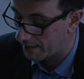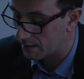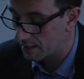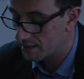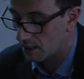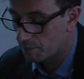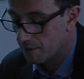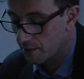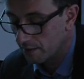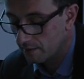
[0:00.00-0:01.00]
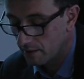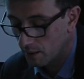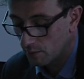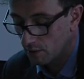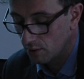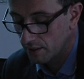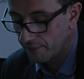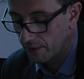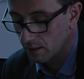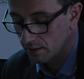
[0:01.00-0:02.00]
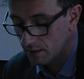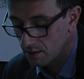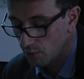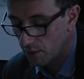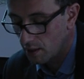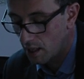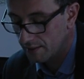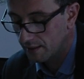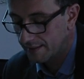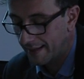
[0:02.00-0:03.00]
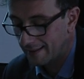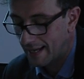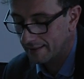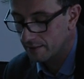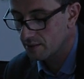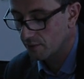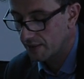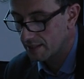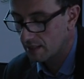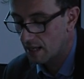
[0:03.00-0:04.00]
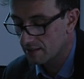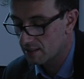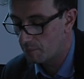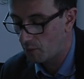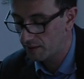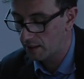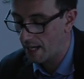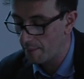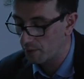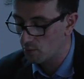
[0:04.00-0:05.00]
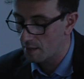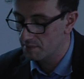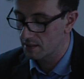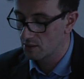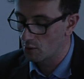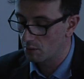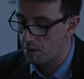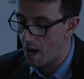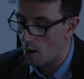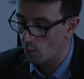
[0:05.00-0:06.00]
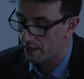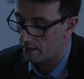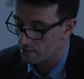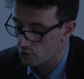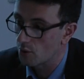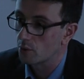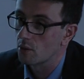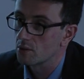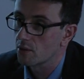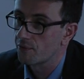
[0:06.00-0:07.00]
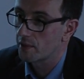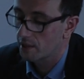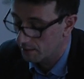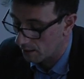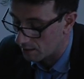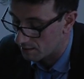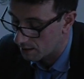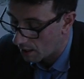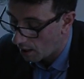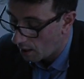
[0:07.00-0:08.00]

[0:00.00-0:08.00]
Hellenistic period, there were no difficulties to regarding 10-liners of this kind symphotic epigrams, as Johan Bouwijk has shown also for Hedillus.